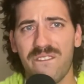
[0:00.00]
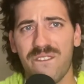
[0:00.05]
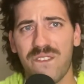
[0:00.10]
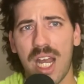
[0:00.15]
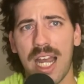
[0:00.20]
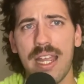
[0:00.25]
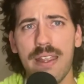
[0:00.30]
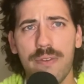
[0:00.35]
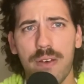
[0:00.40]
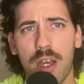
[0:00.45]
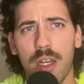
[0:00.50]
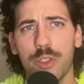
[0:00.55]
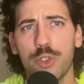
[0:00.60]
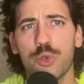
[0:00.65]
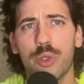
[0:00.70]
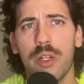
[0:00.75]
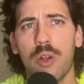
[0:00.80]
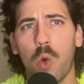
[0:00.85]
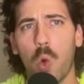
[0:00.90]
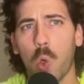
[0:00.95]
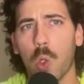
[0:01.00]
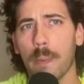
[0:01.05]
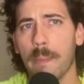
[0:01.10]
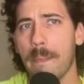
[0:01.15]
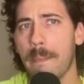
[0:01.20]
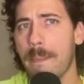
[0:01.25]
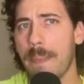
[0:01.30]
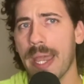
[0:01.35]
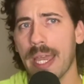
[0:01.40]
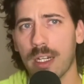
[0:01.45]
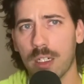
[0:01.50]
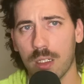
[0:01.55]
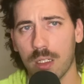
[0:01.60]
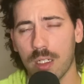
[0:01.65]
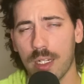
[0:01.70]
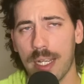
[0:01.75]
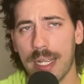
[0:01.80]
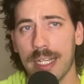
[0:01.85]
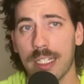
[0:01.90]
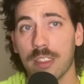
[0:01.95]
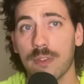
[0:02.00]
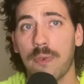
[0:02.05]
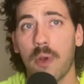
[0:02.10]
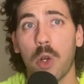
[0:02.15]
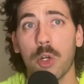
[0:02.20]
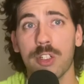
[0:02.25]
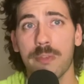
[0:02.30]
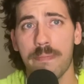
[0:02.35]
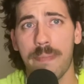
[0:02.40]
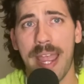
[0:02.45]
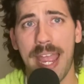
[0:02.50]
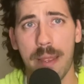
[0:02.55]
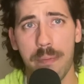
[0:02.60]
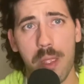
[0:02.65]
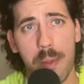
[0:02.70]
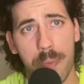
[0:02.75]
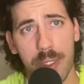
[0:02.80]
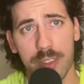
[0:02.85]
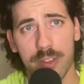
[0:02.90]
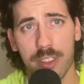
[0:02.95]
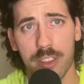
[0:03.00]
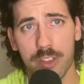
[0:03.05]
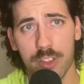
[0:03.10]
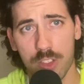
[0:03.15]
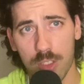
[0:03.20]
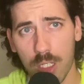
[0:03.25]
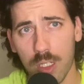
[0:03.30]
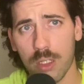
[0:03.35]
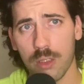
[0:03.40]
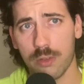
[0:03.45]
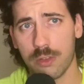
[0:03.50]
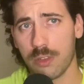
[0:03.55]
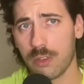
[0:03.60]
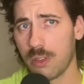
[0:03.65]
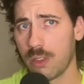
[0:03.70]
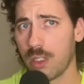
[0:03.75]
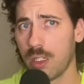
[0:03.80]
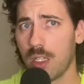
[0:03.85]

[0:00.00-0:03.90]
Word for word: 500 or better as far as BABIP is concerned.